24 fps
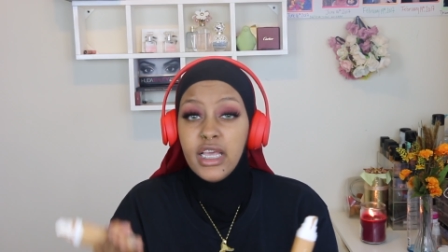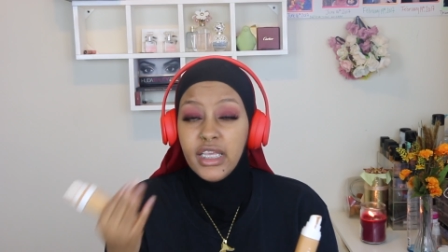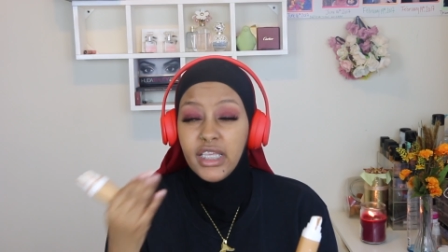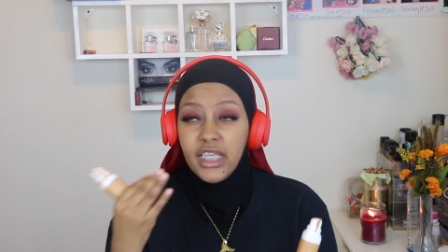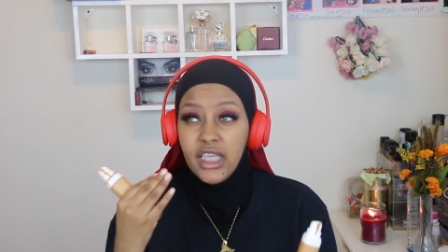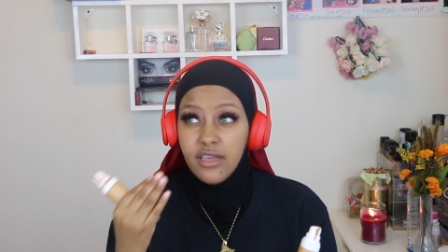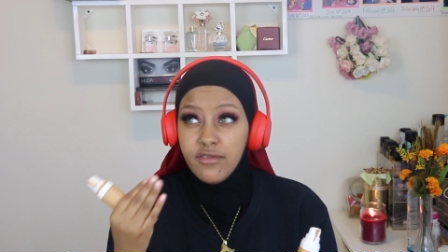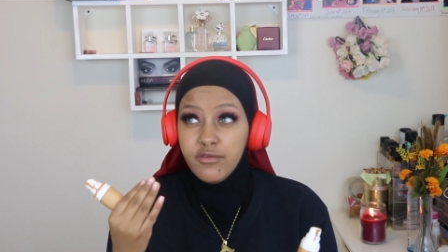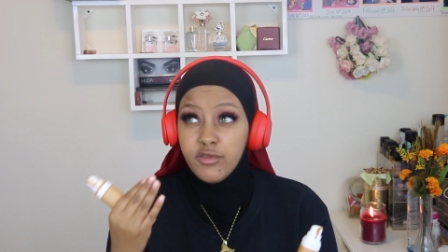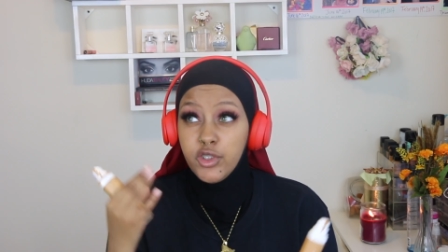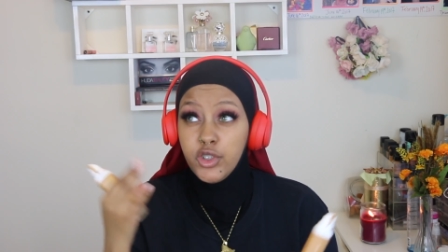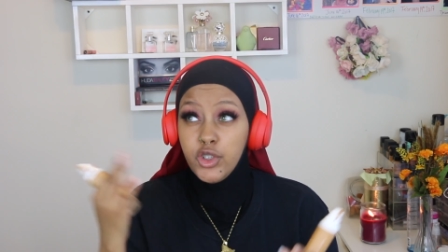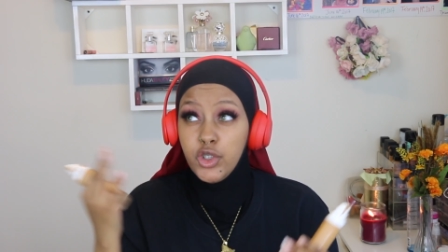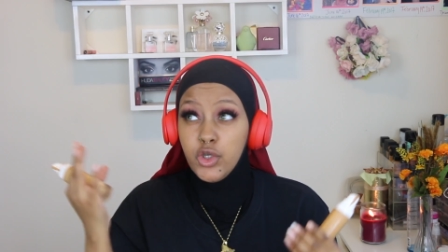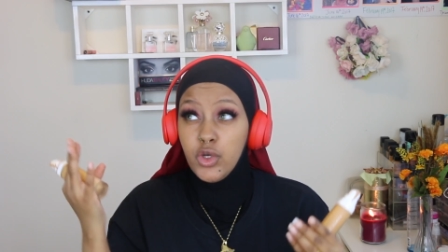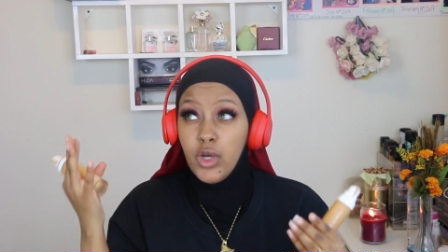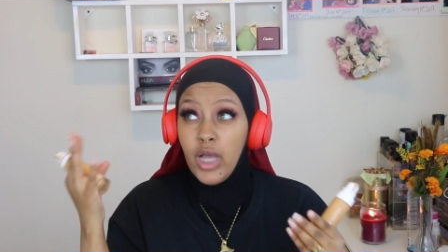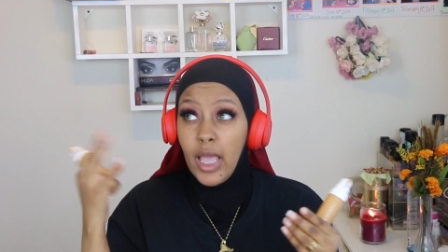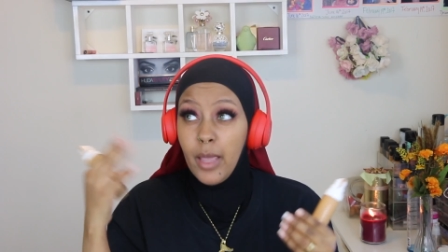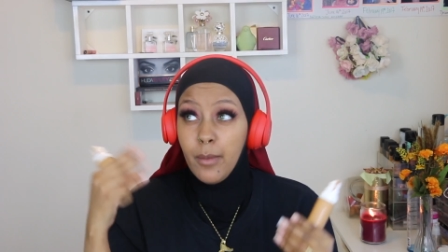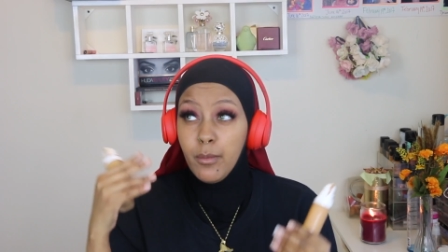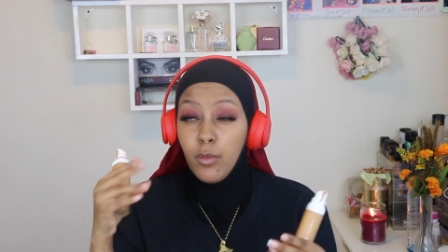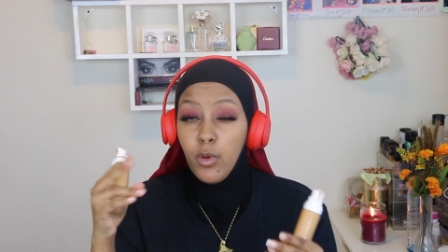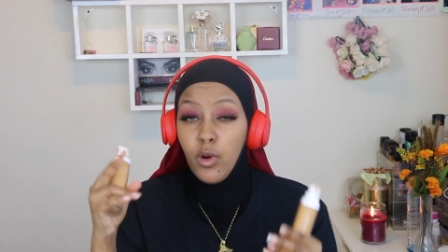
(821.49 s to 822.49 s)
gives you
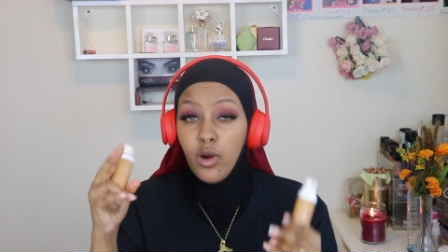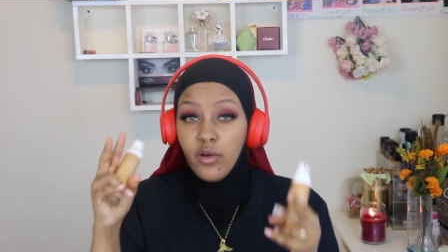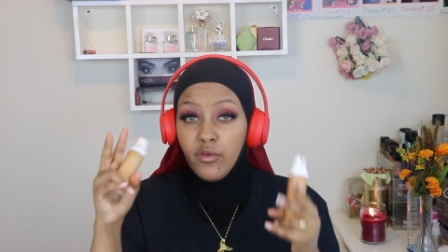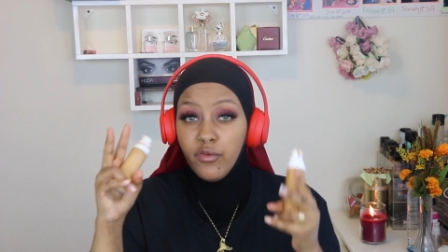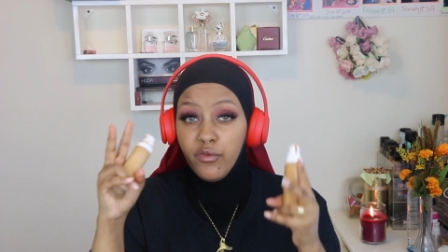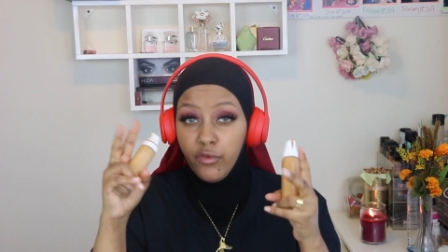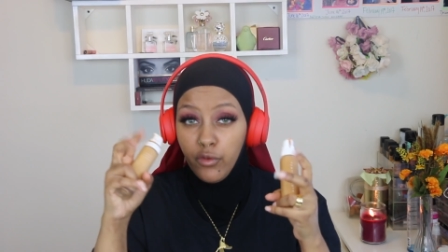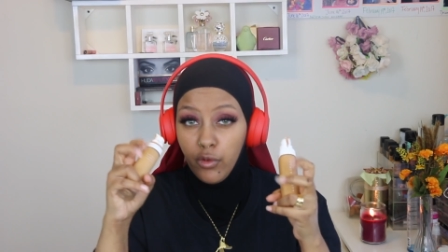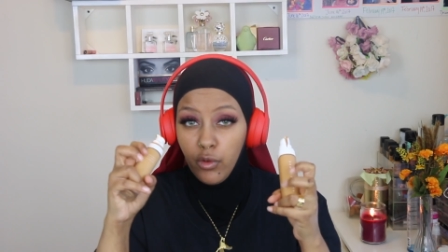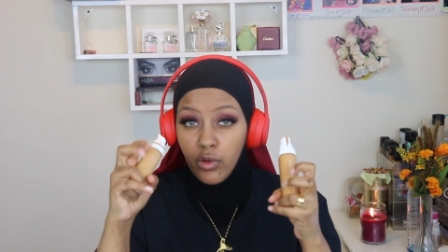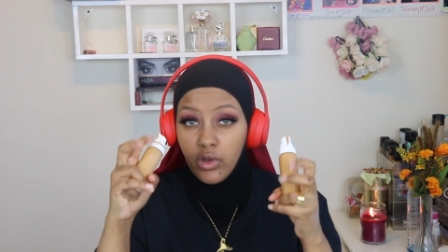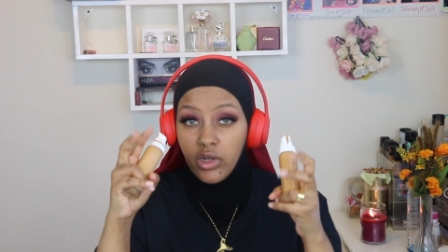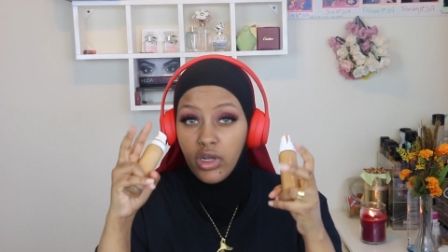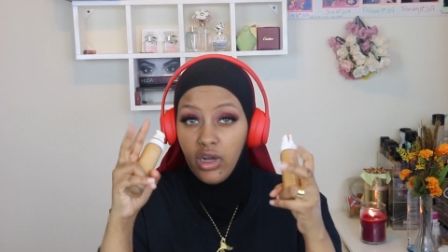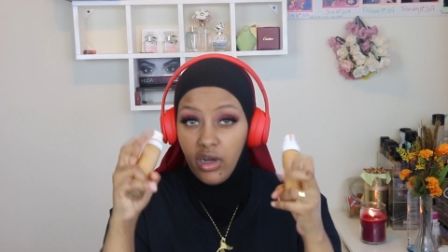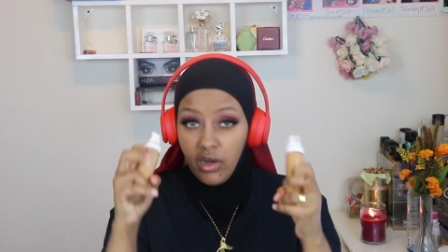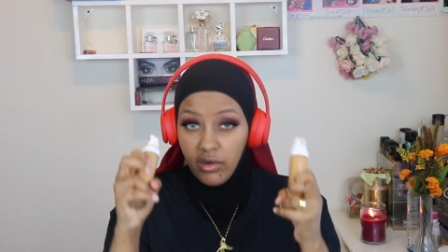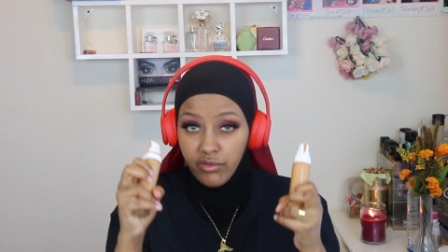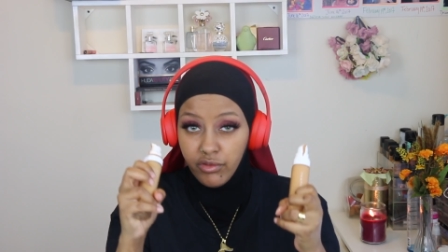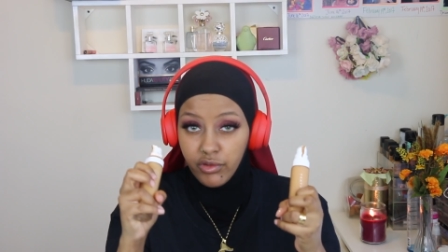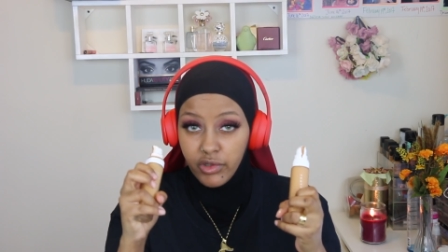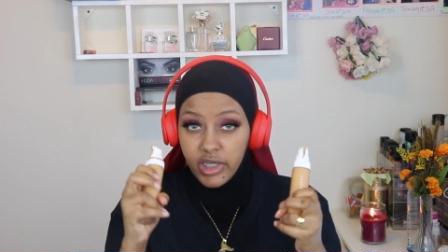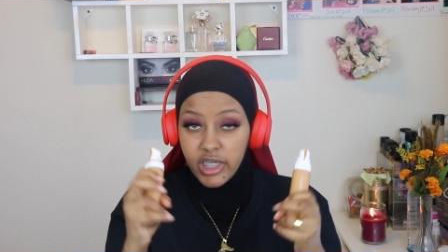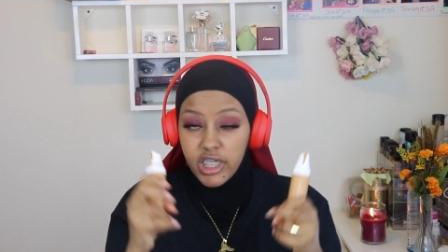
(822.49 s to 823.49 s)
a more full
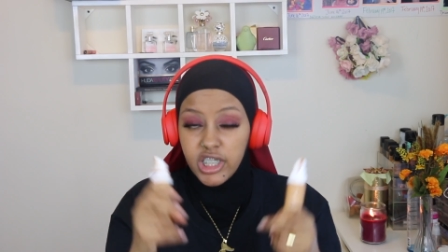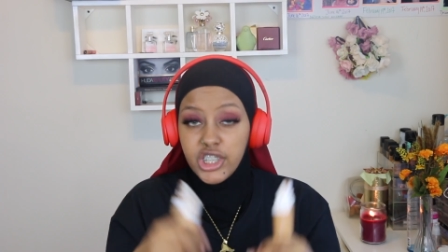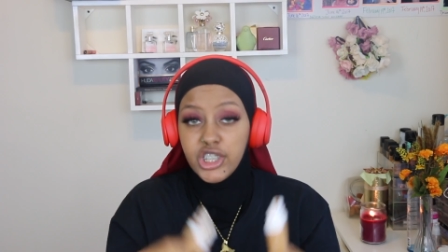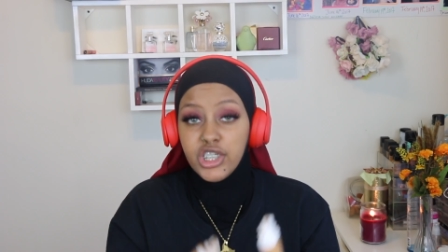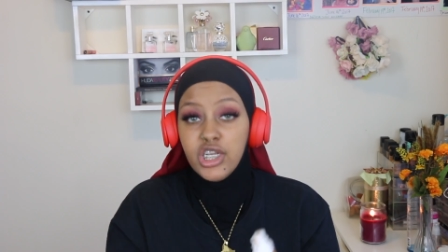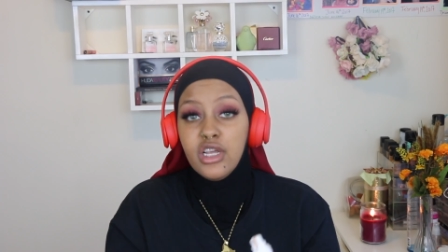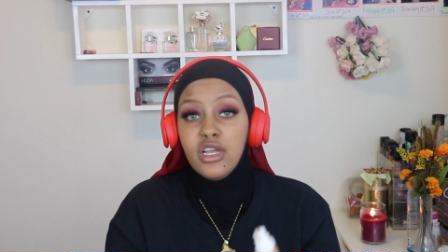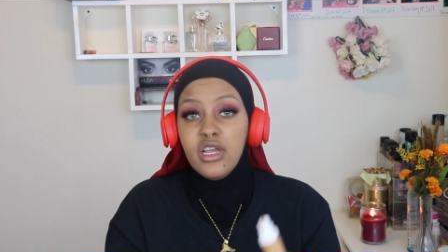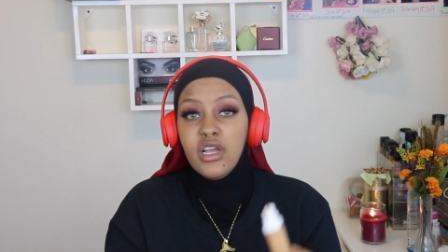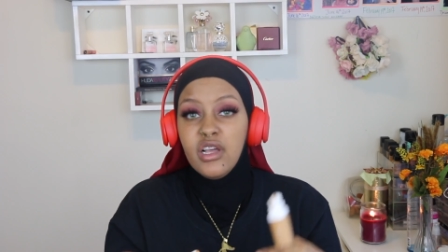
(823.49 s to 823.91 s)
coverage